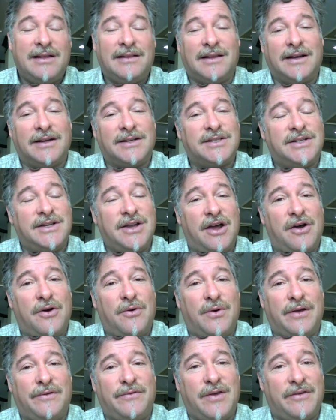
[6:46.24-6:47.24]
Let us
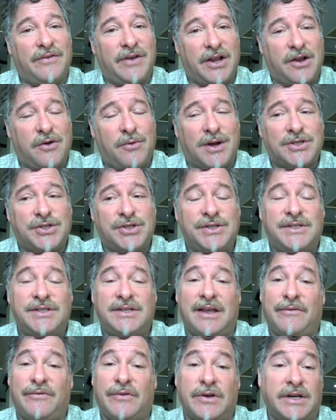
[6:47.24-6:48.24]
know if you have any questions,
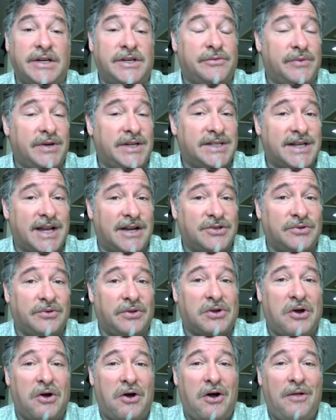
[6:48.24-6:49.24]
if you need to reschedule
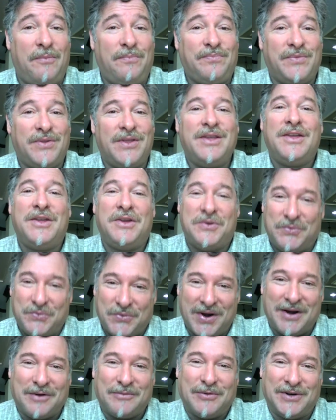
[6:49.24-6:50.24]
the call,
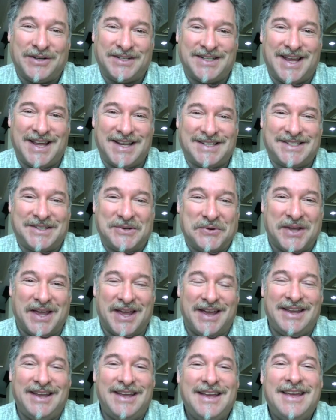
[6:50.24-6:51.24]
whatever it takes,
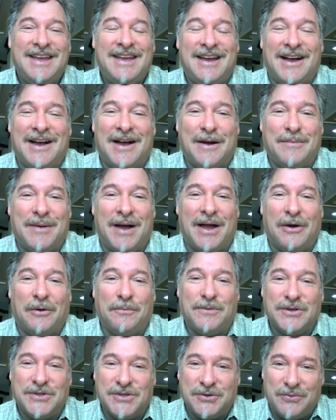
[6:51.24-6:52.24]
okay? I
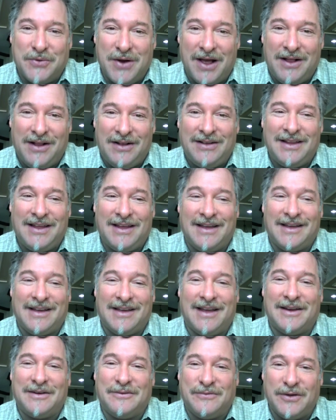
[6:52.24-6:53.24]
hope you do well
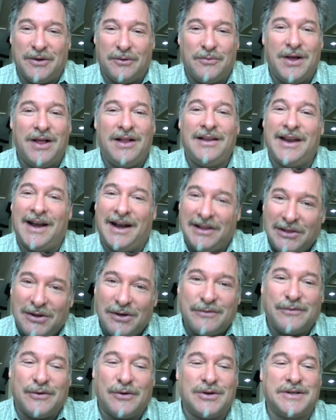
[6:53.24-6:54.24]
and feel well, and I
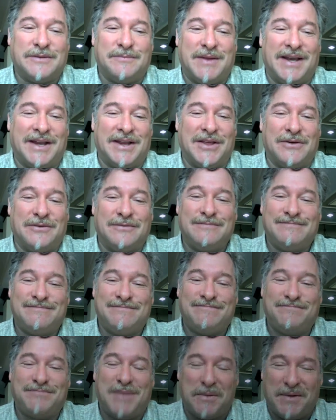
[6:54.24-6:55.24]
look forward to meeting you.
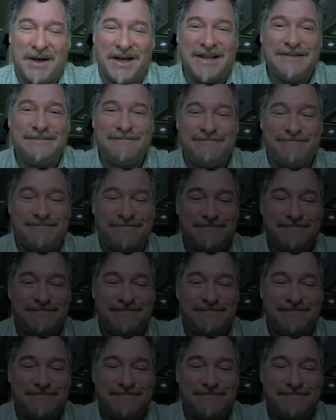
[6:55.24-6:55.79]
Bye-bye.